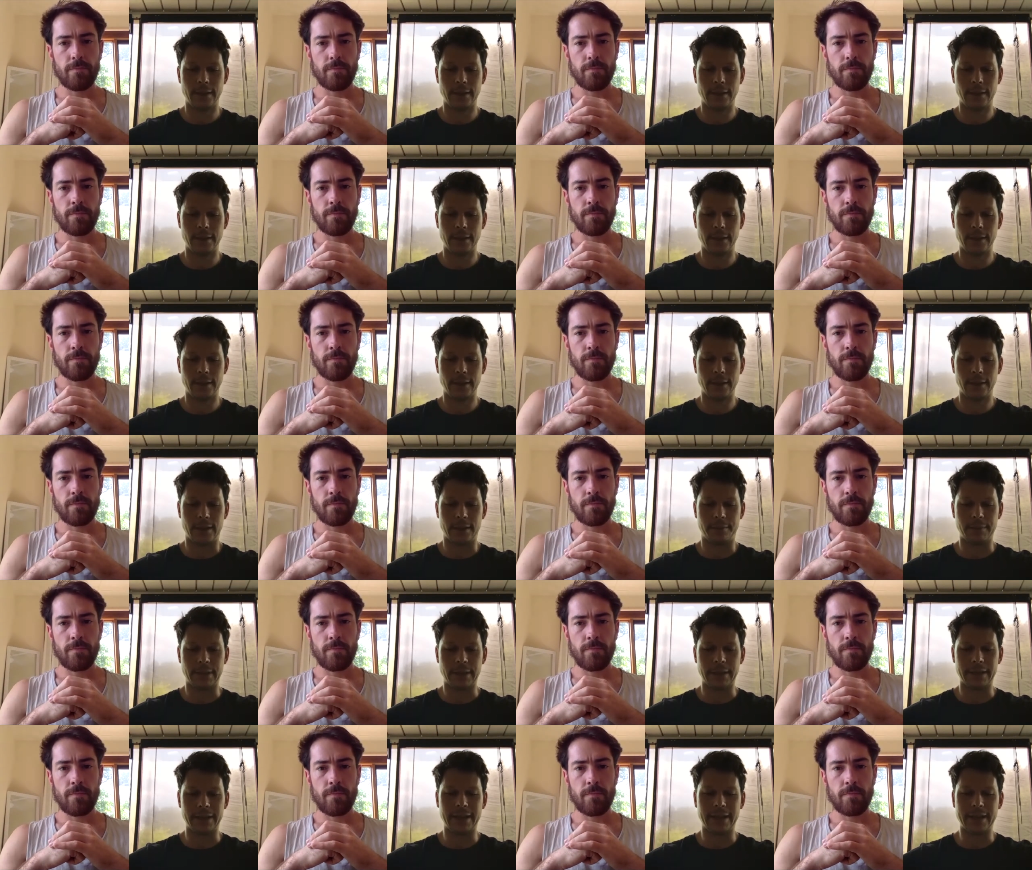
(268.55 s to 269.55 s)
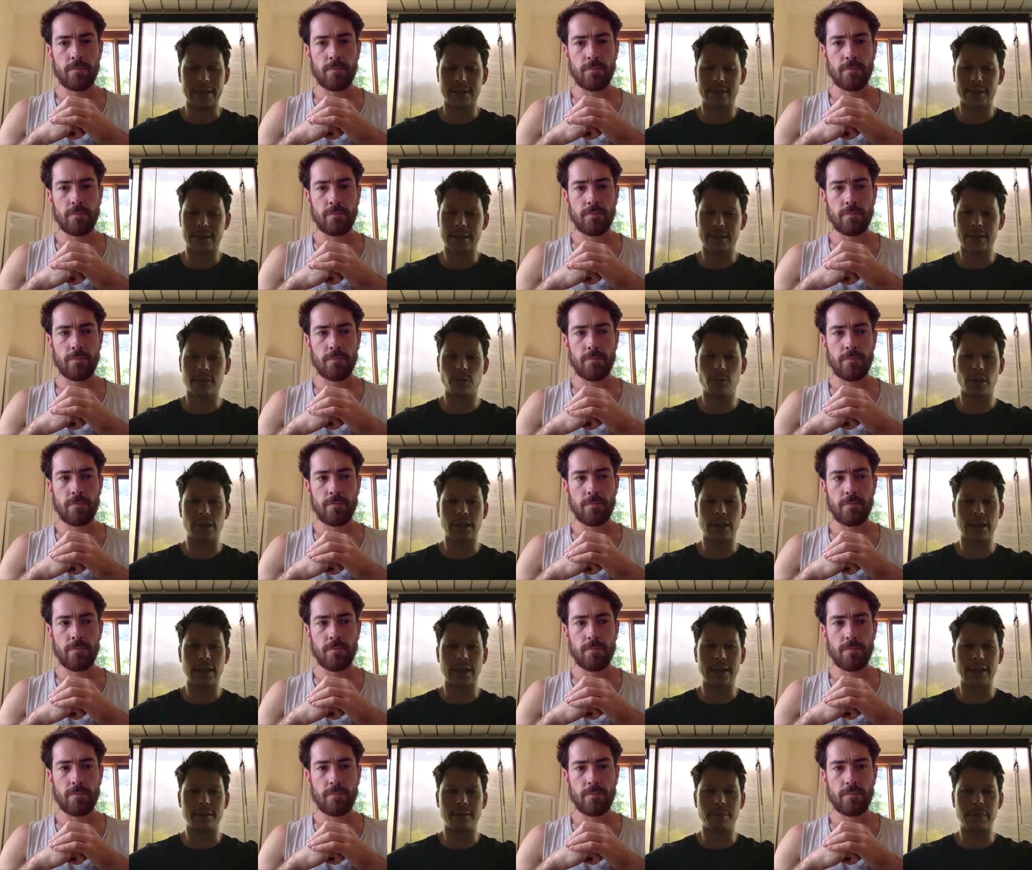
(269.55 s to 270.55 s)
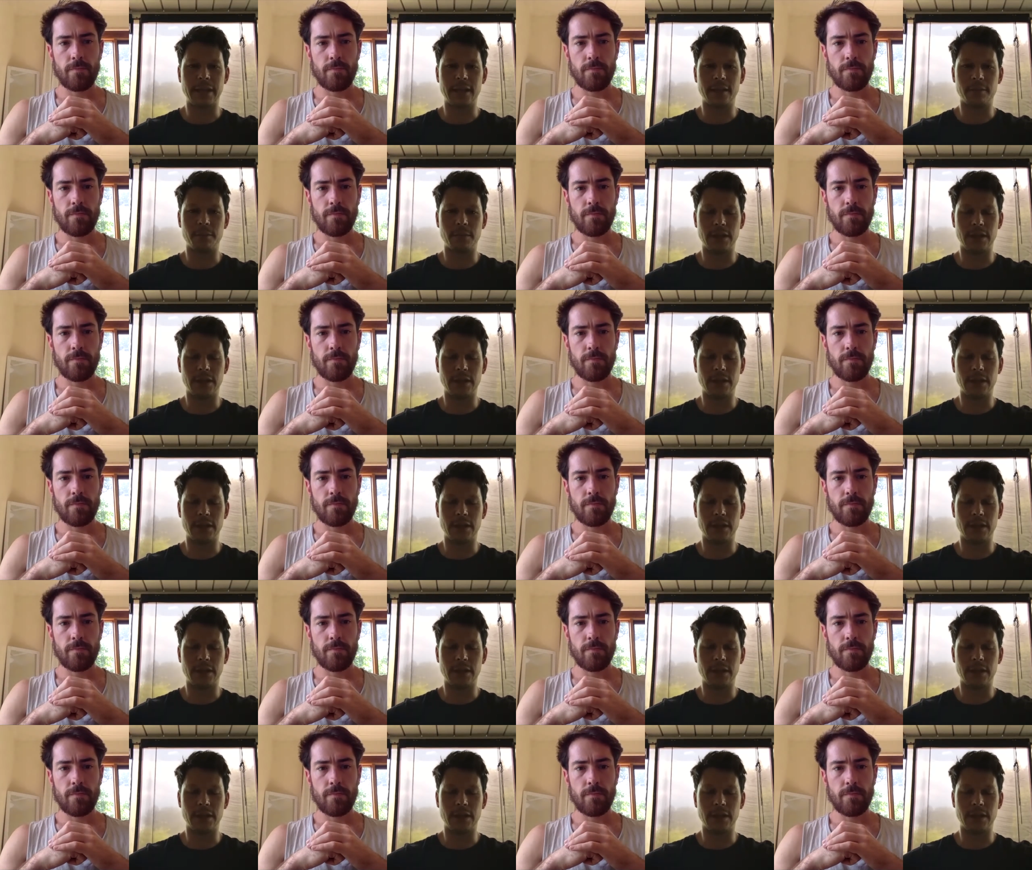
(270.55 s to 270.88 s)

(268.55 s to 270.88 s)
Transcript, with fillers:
Speaker 1: um, I guess that's what like made me